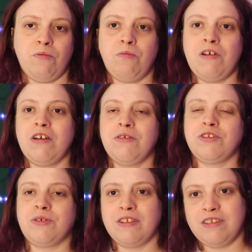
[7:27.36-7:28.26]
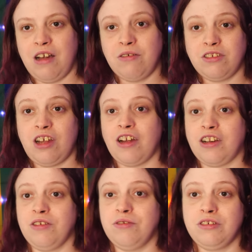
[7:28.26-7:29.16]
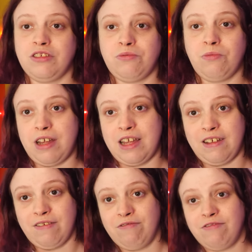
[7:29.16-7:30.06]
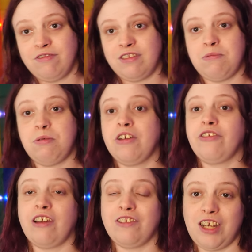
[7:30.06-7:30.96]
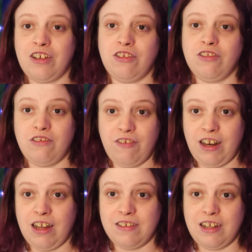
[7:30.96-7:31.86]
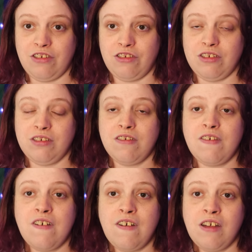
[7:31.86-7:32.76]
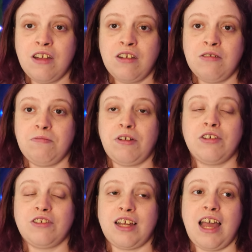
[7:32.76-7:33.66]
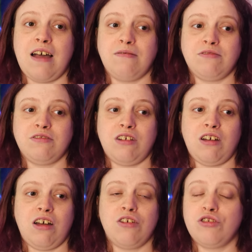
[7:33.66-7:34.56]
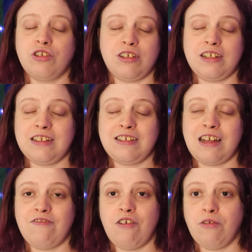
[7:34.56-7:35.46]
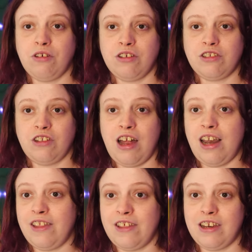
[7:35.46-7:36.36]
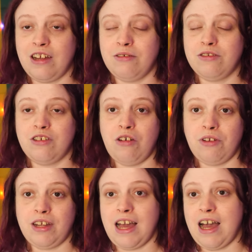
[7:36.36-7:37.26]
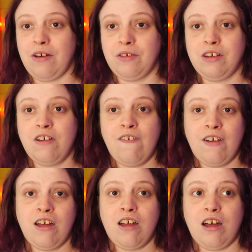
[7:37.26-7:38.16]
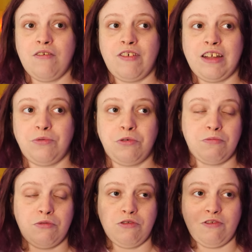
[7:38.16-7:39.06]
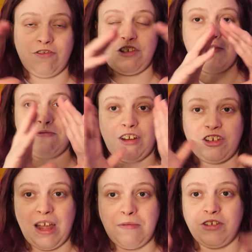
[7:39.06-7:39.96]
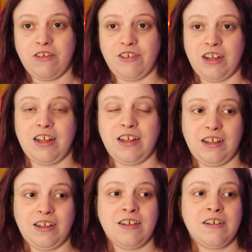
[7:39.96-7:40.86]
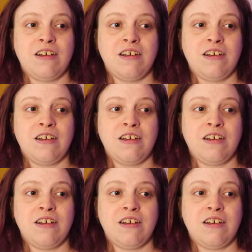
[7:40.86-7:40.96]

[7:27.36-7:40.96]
When I was 20, I was diagnosed with depersonalization and derealization because I couldn't stay focused on anything. I was zoning out. Things were moved, like shape-shifting.